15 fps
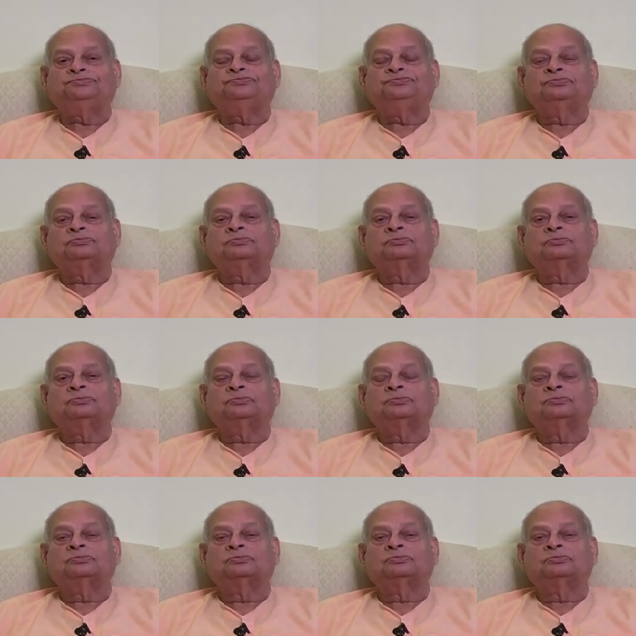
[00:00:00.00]

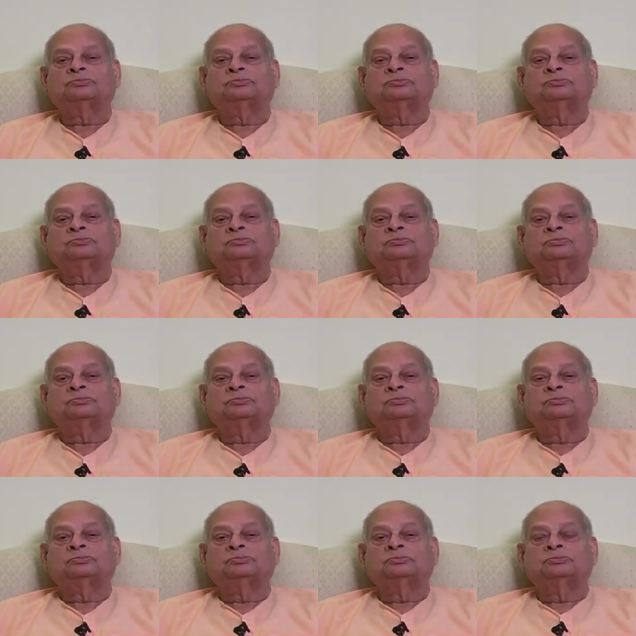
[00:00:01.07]

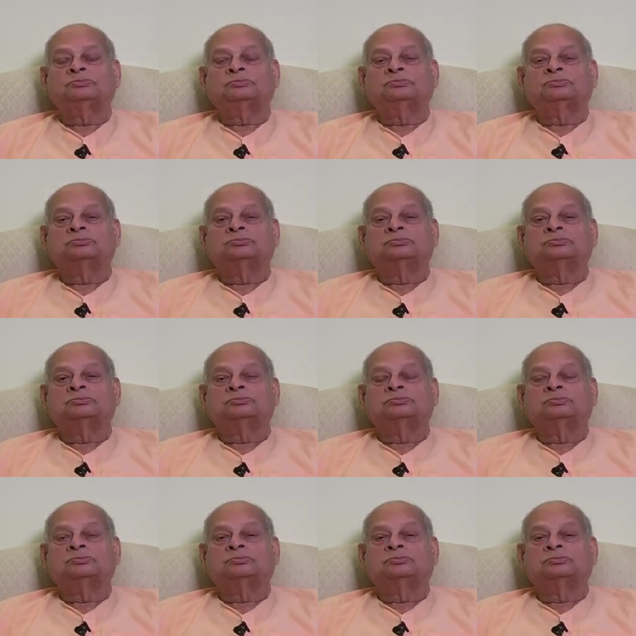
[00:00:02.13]

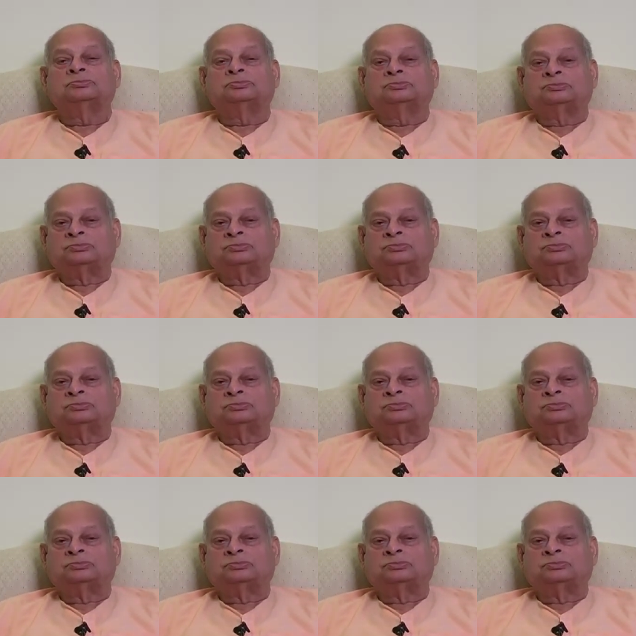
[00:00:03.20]
(silence)